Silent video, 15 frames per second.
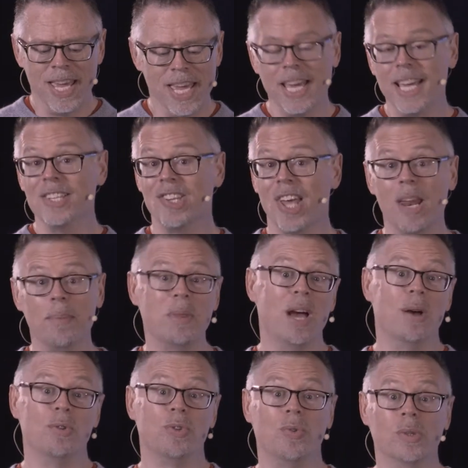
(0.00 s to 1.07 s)
He can set up the
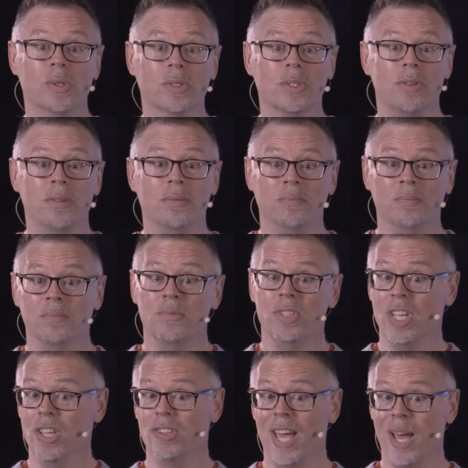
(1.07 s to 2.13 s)
house rules.
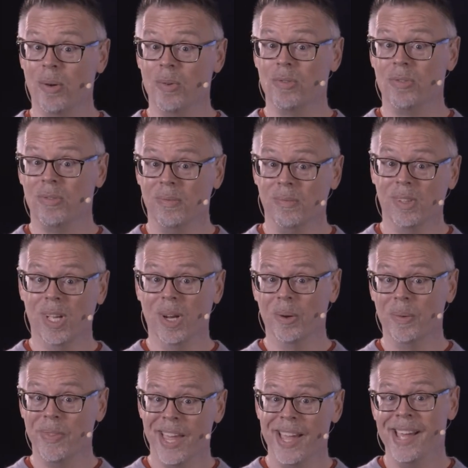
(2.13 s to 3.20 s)
It's his house, you
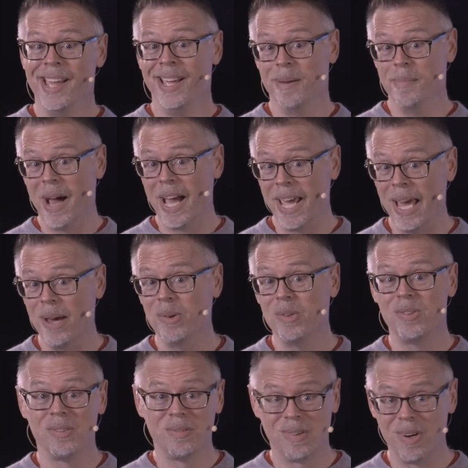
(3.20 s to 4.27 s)
know. In my
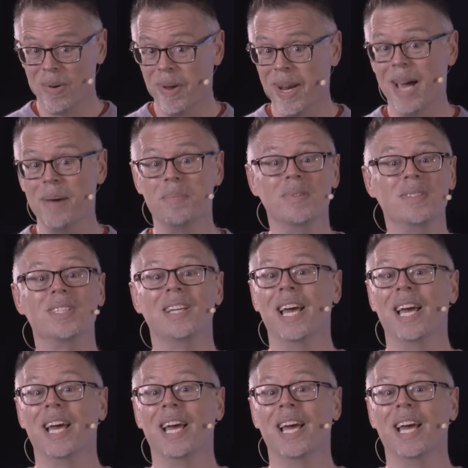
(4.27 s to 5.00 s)
house, growing up, it's